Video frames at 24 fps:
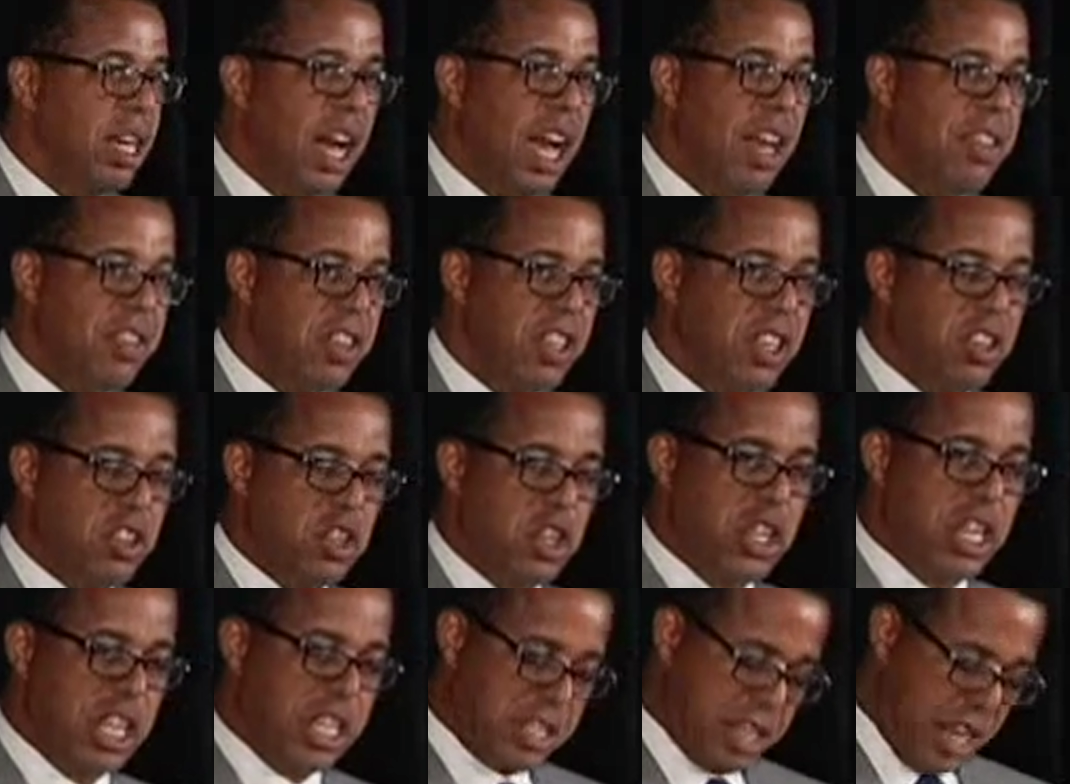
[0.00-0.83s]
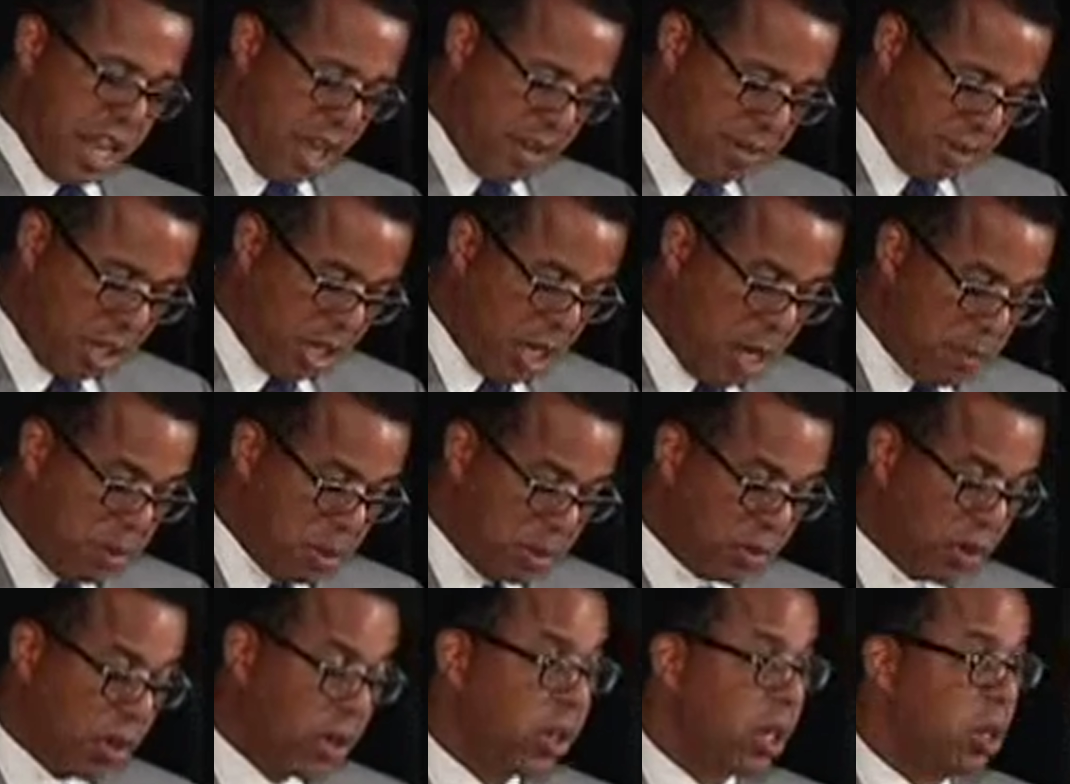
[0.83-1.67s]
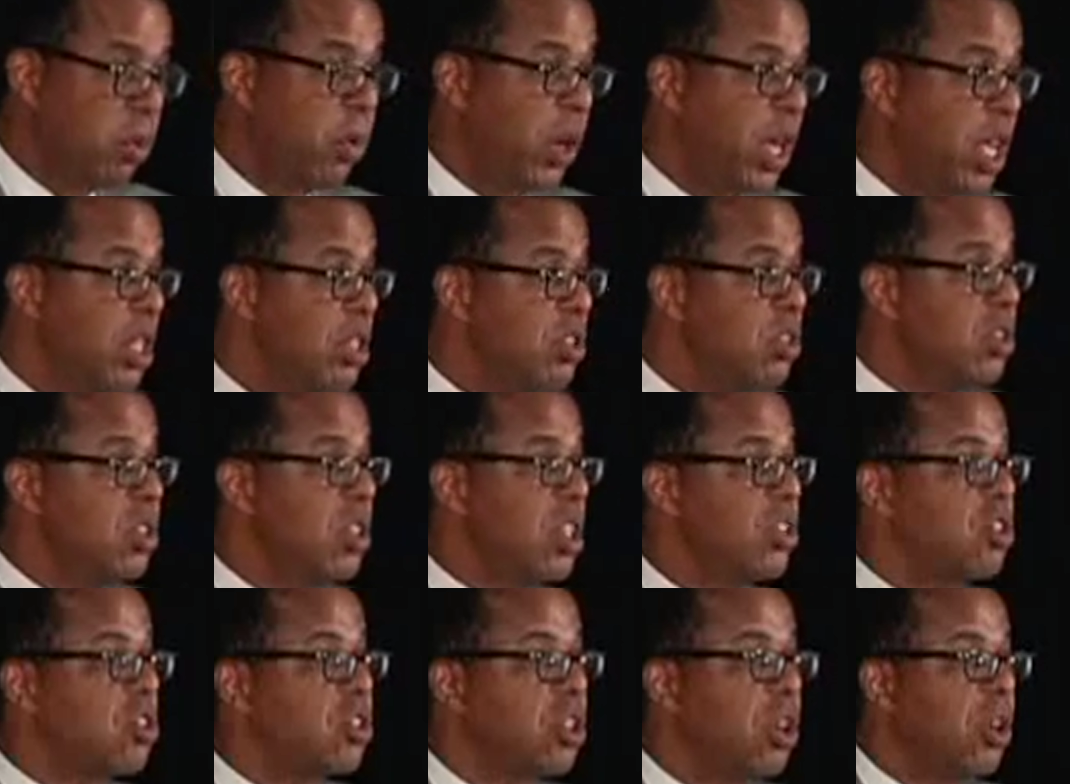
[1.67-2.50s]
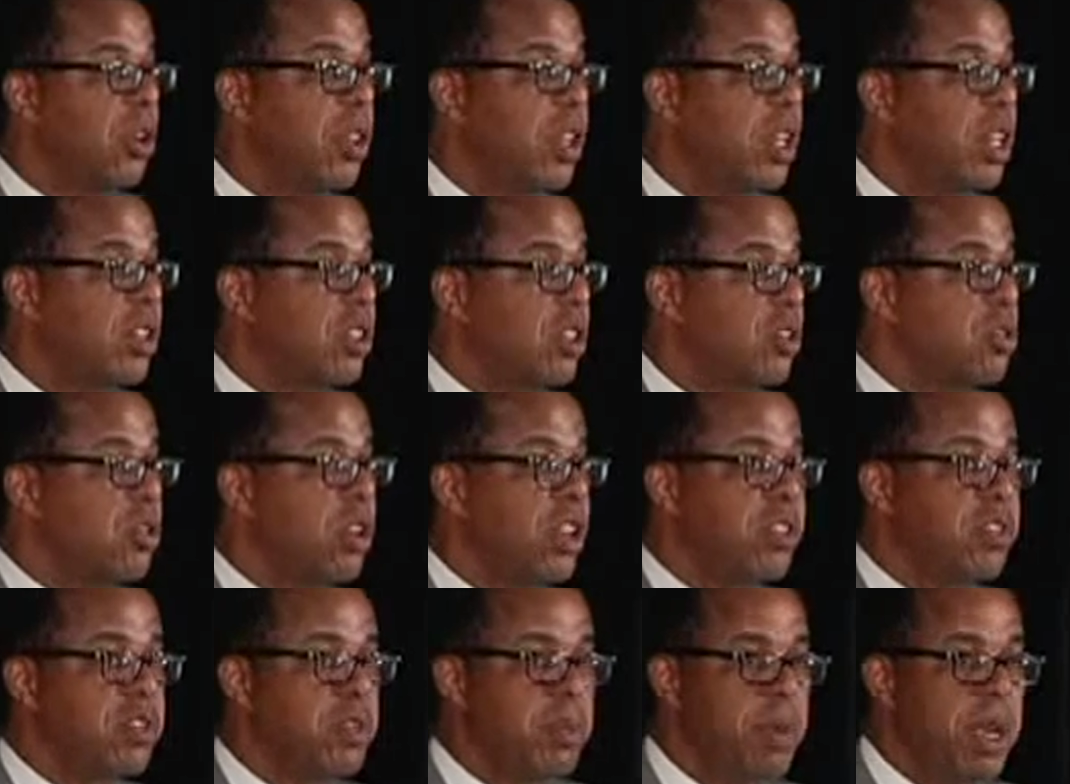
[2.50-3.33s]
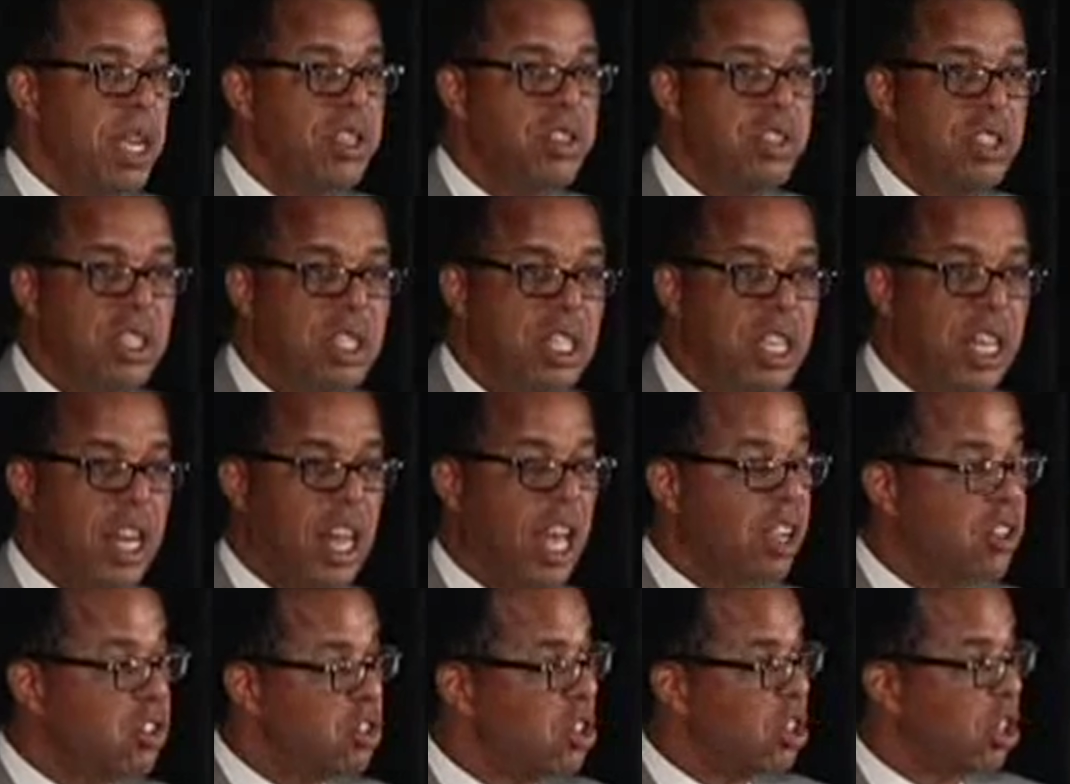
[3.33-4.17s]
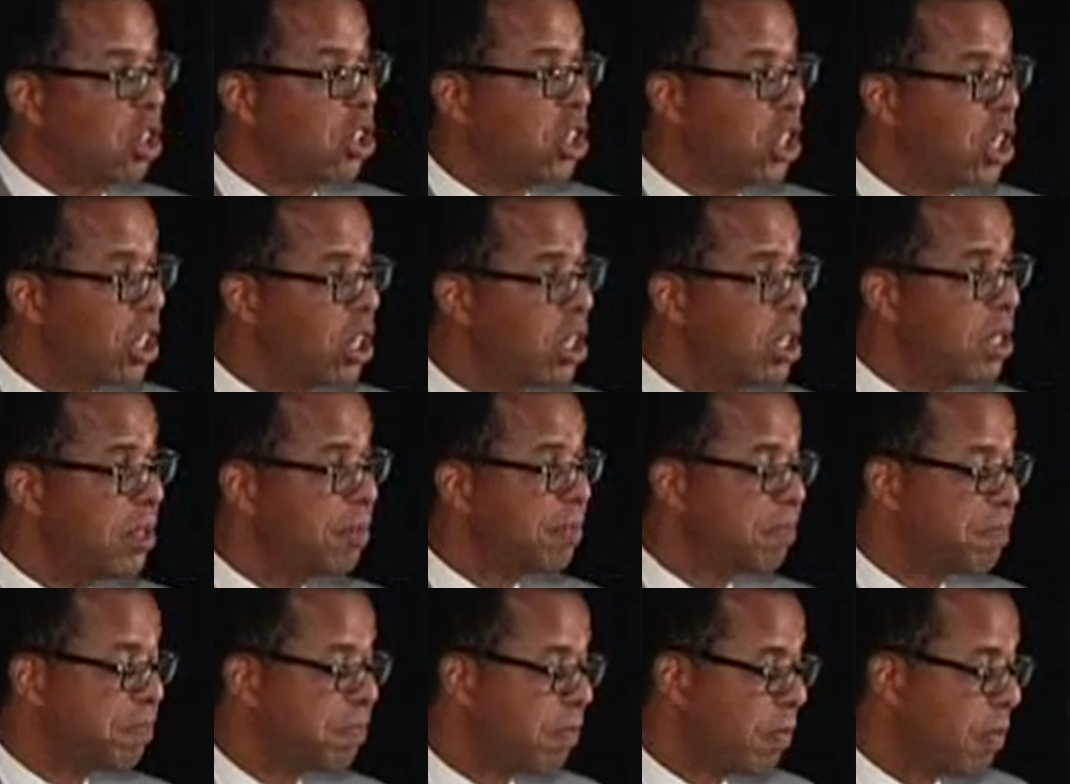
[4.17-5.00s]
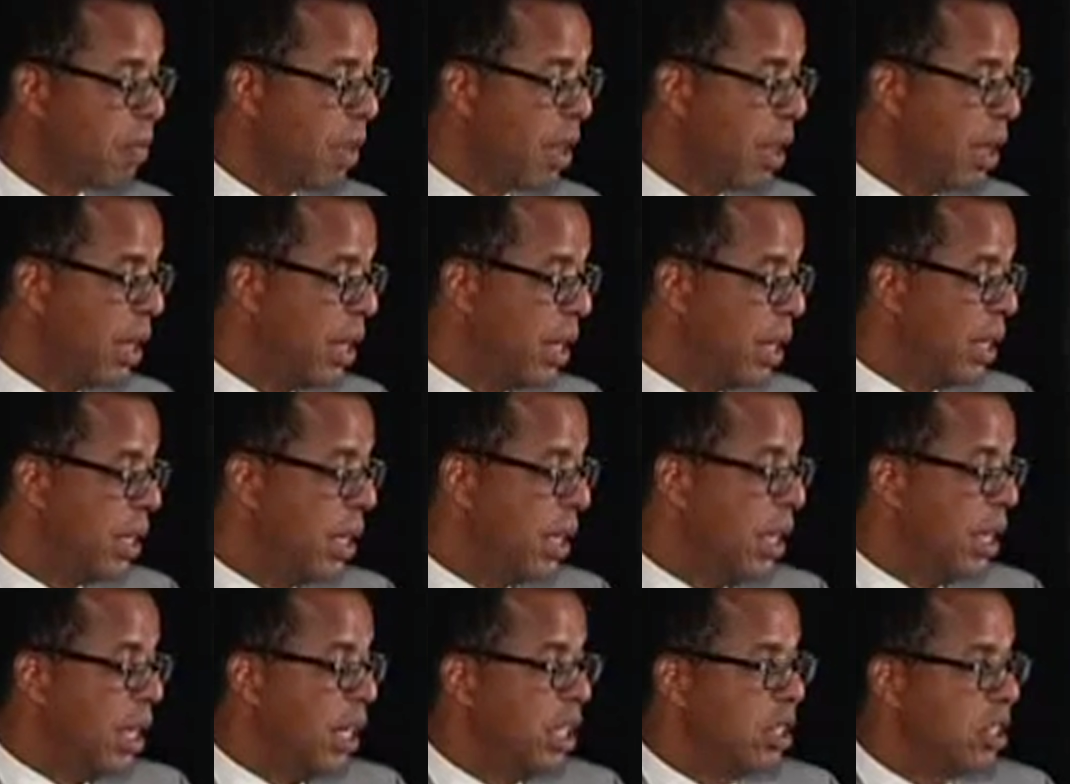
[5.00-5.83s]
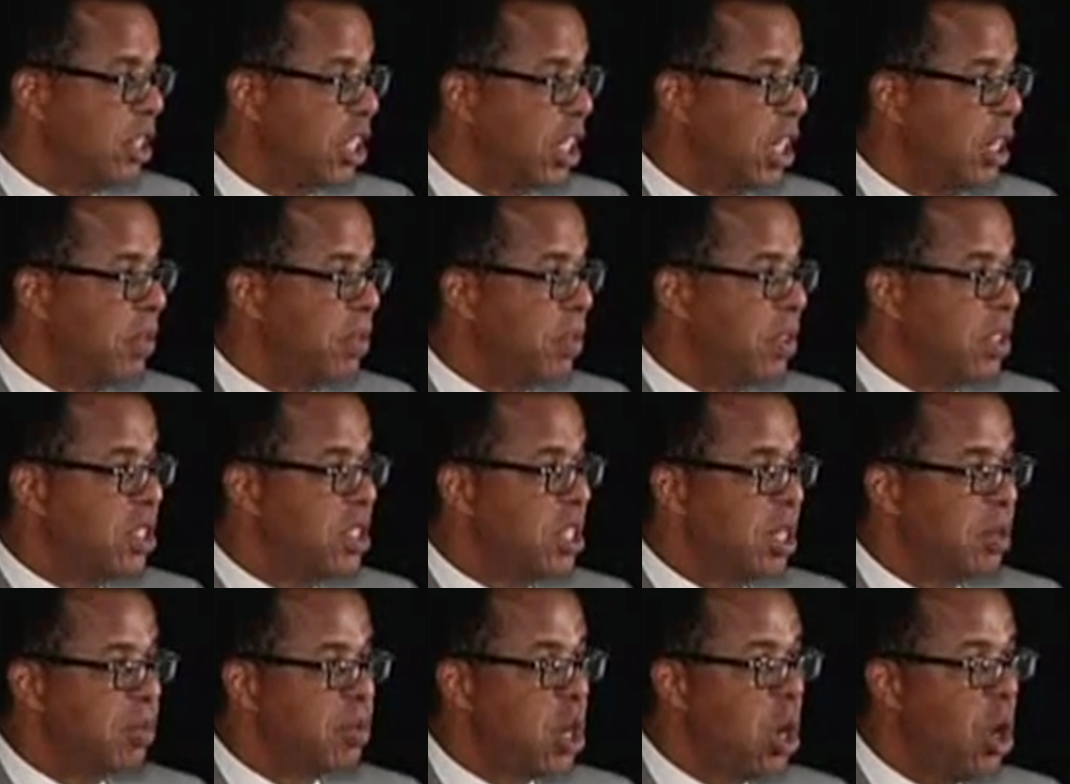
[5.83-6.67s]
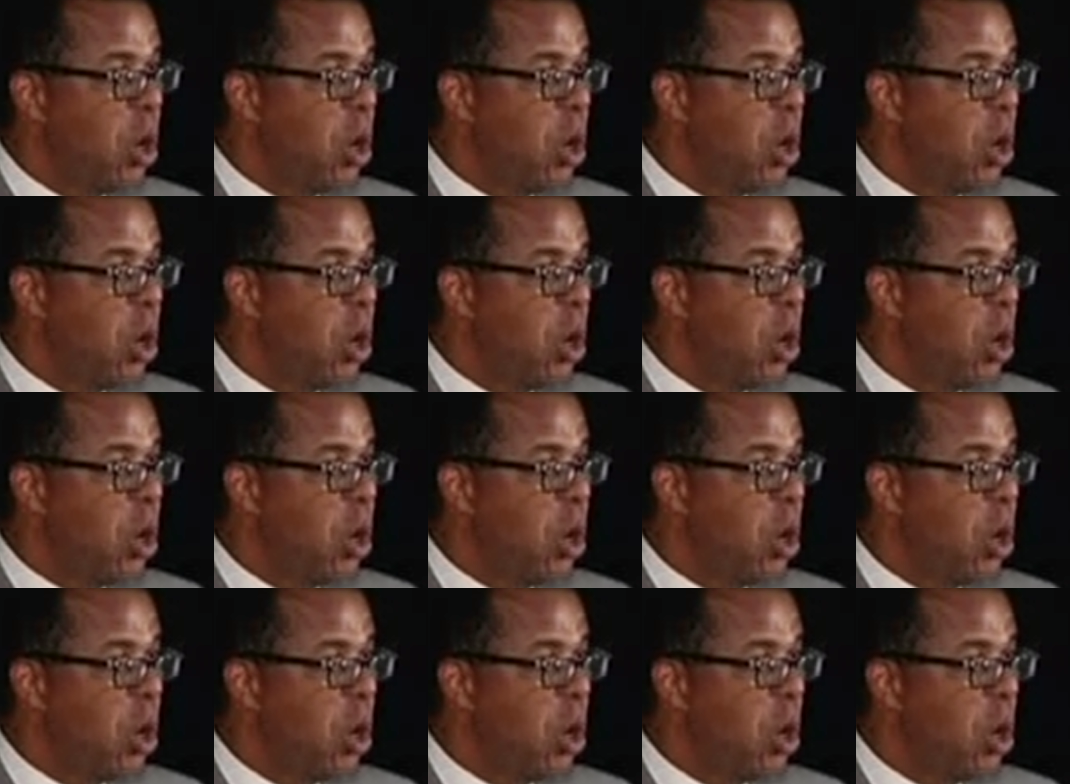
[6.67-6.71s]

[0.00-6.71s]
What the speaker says: I think you need to have a couple of early wins that show that the transformation can actually occur, to give the teams